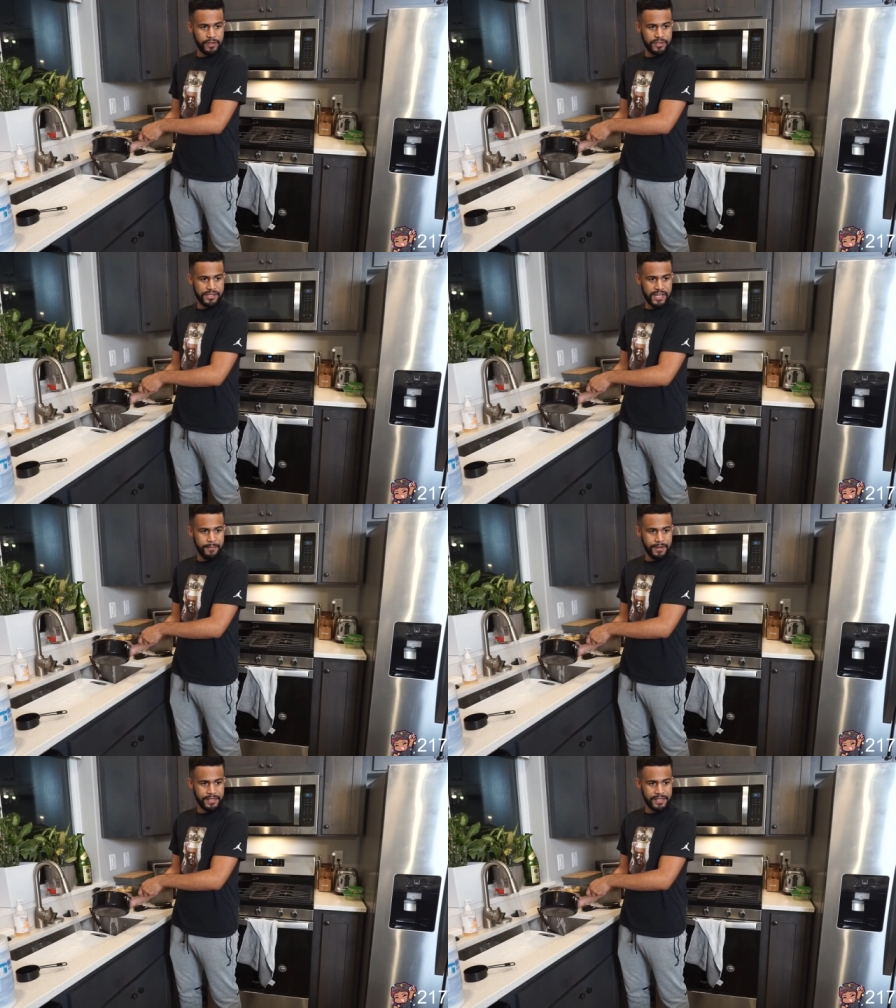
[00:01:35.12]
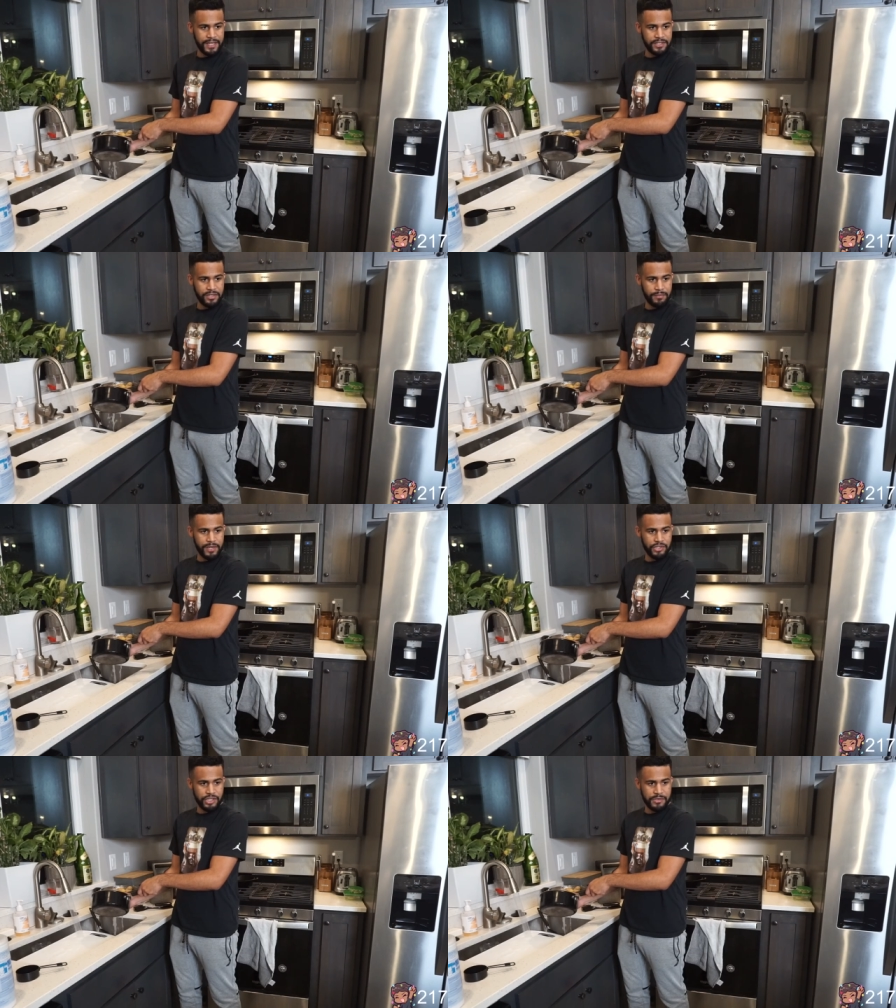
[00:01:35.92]
to say about the kitchen,
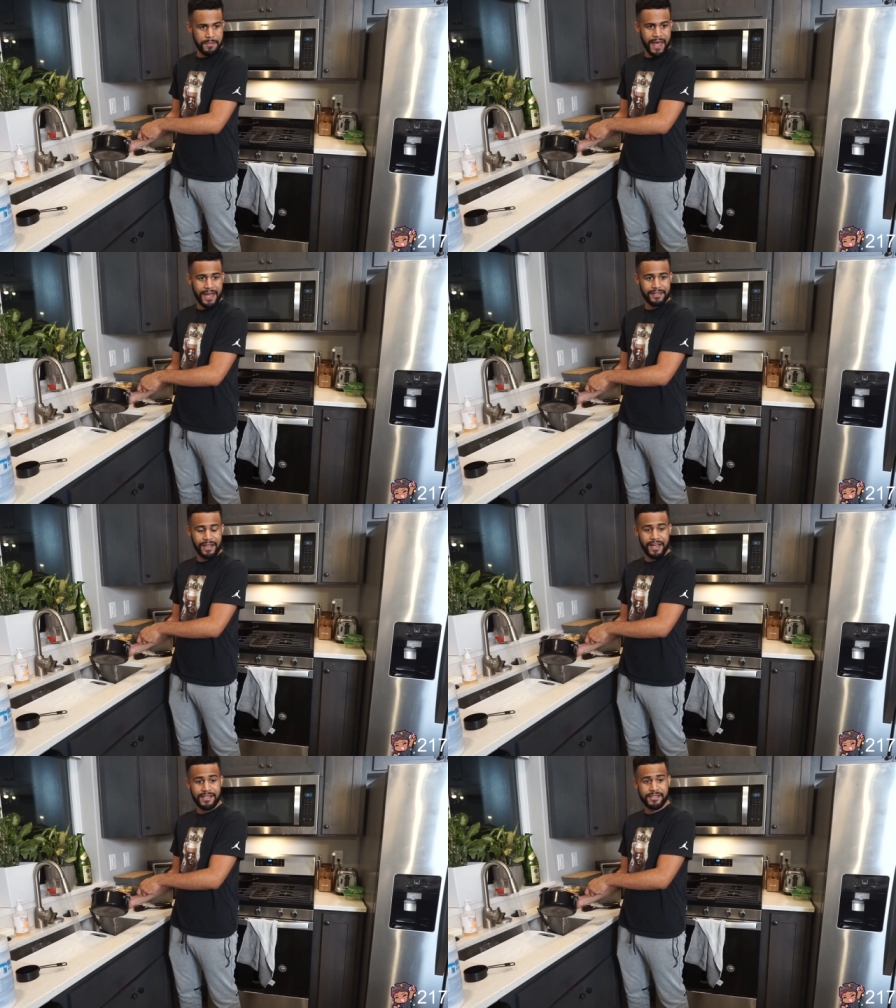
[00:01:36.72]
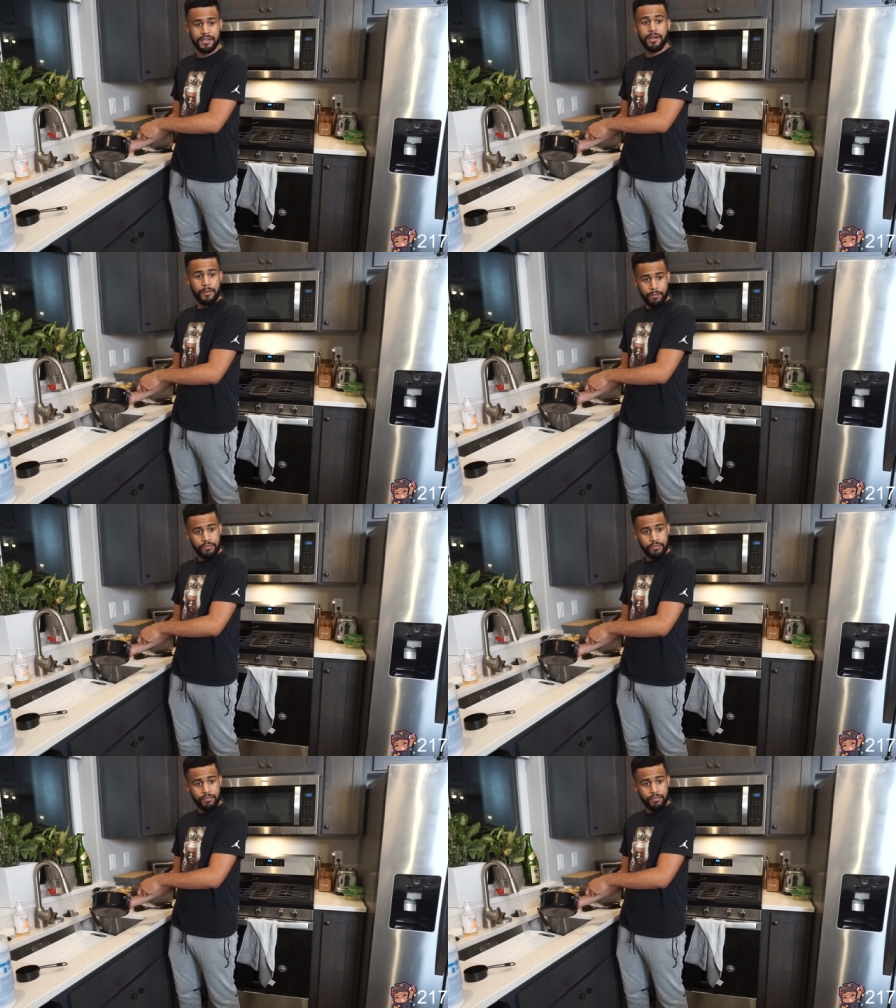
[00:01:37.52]
but it's just mad nice.